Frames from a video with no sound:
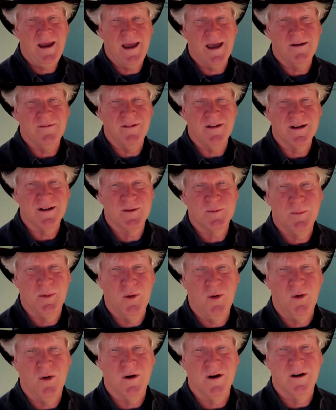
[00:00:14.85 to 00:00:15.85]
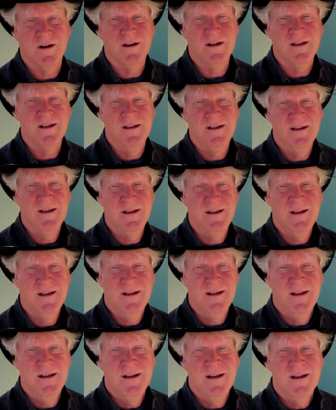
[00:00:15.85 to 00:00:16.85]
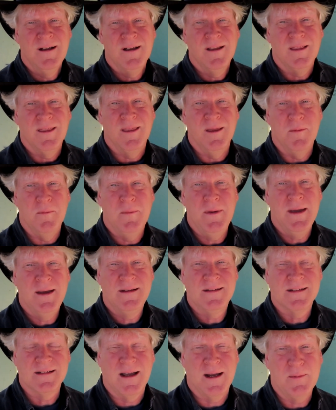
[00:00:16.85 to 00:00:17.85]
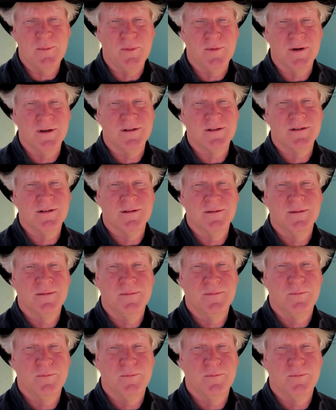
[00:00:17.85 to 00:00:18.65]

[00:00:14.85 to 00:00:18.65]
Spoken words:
have explored the Big Cypress